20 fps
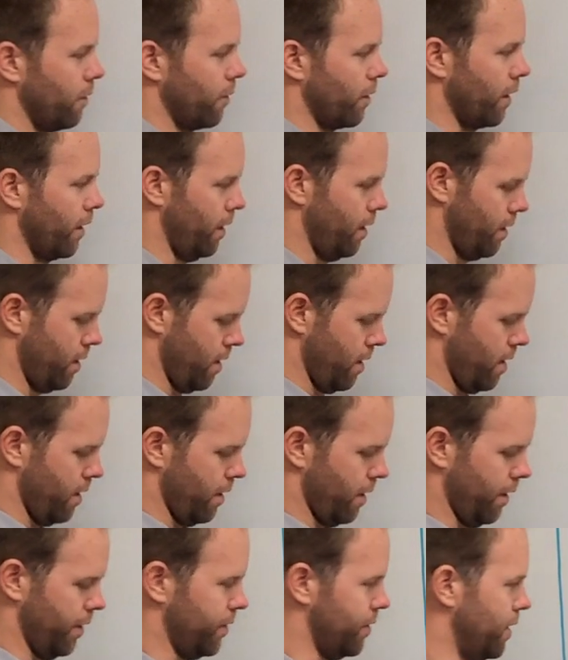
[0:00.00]
Okay?
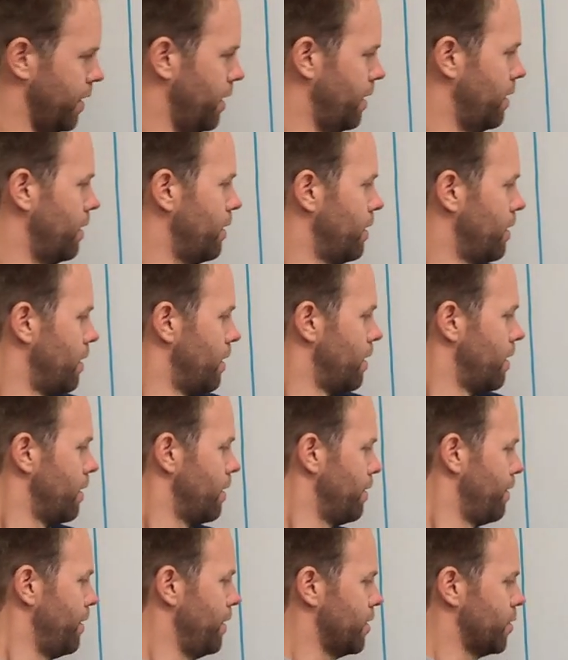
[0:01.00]
As in,
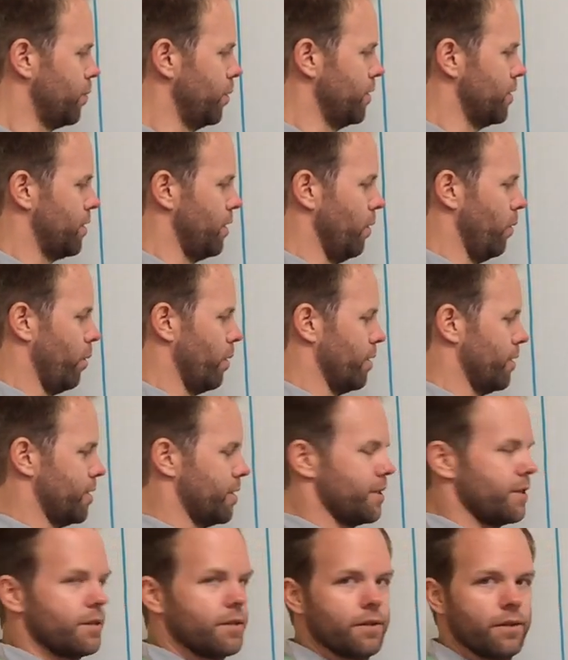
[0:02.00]
this was the
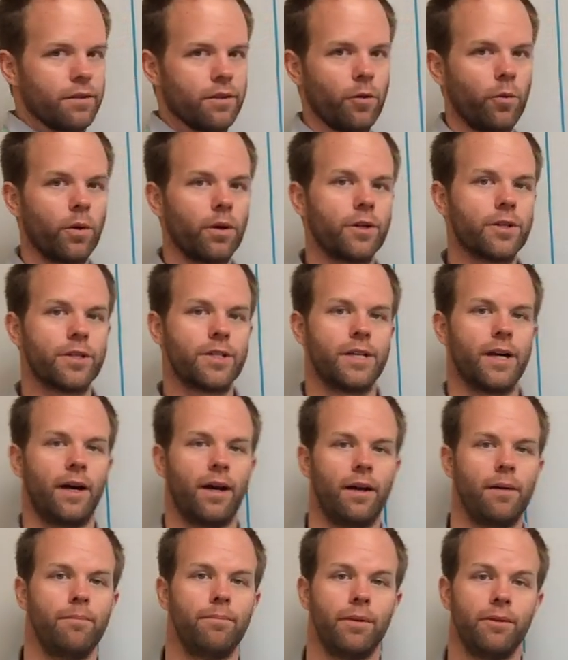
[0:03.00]
worst
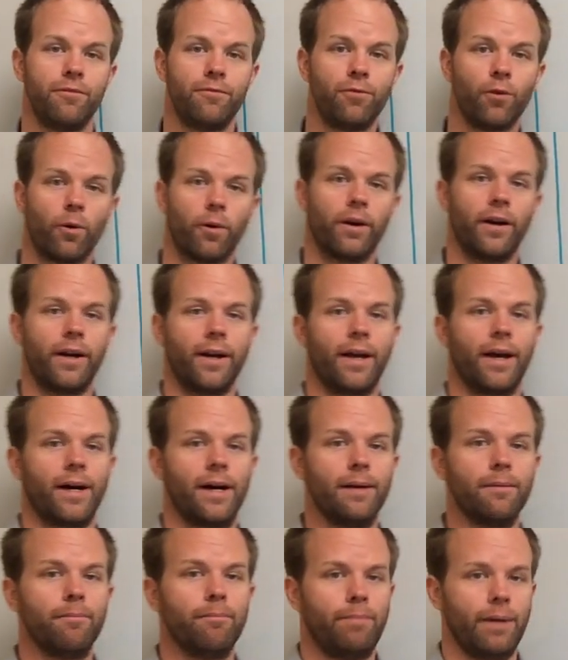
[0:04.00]
time before it
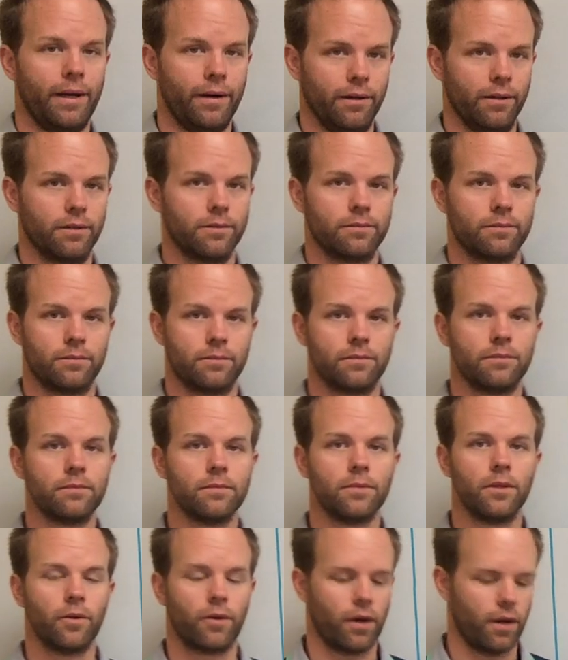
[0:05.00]
got better.
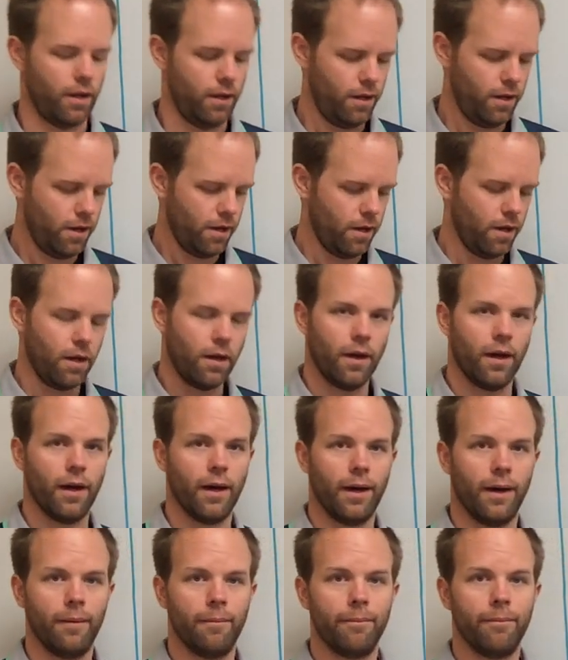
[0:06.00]
Okay?
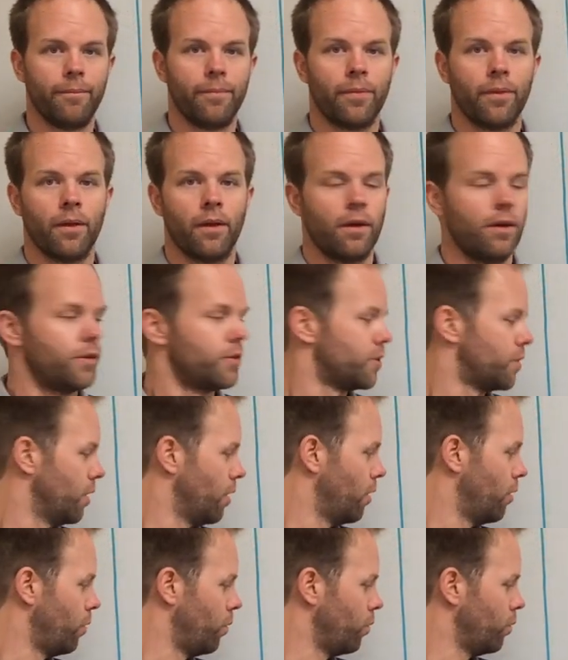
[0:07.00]

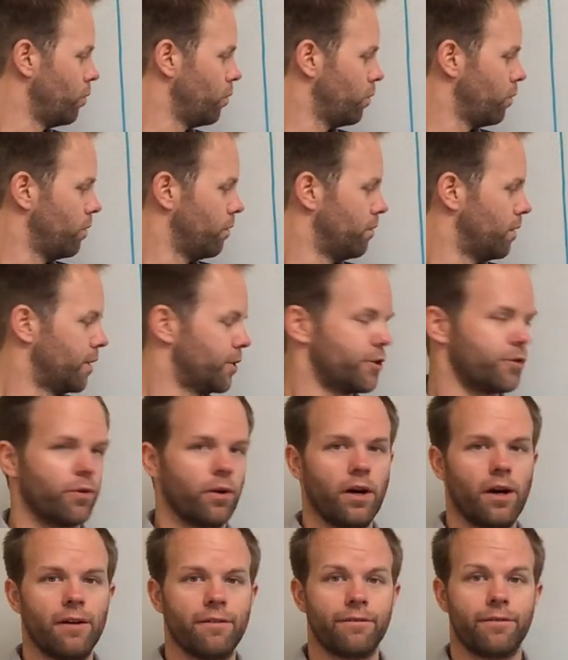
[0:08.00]
So a
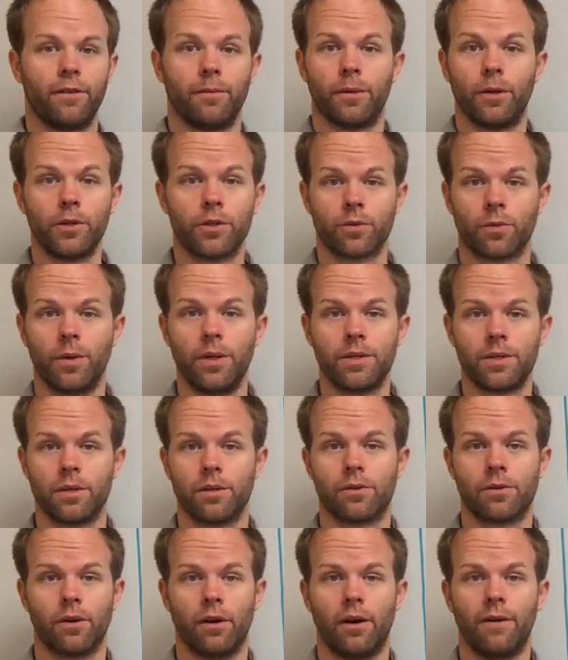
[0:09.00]
trough, the most
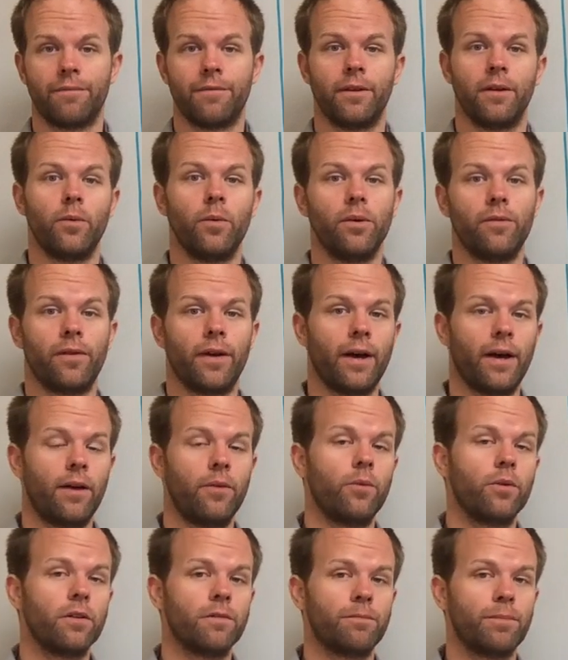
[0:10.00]
recent trough that we've
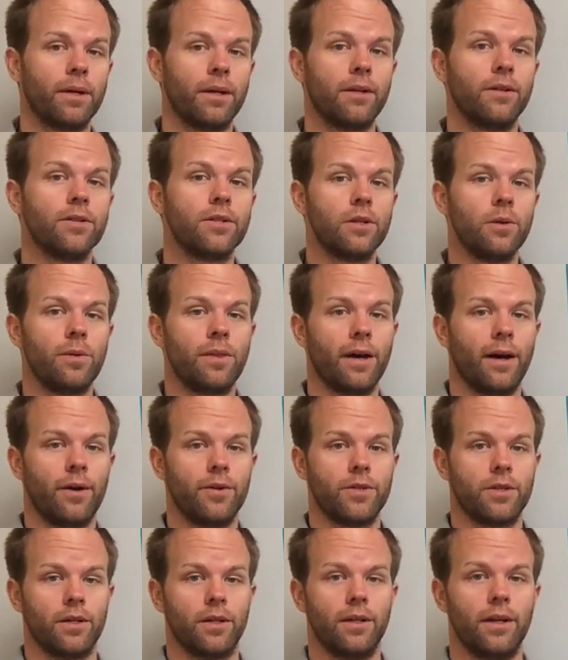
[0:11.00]
had would have been in
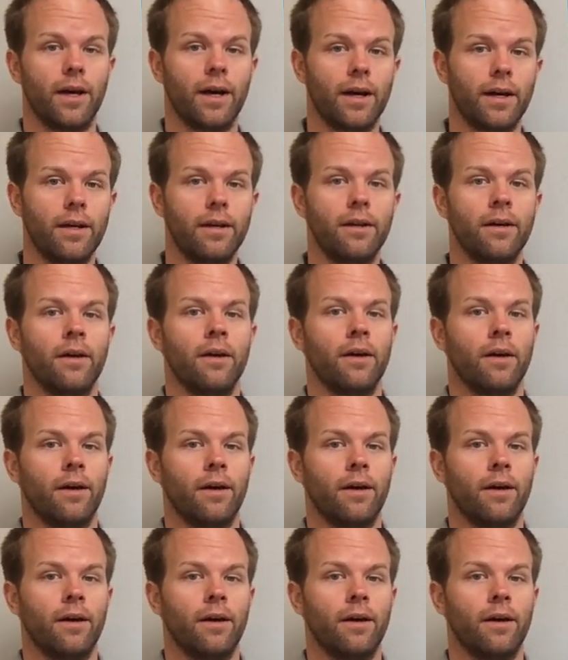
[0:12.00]
2009.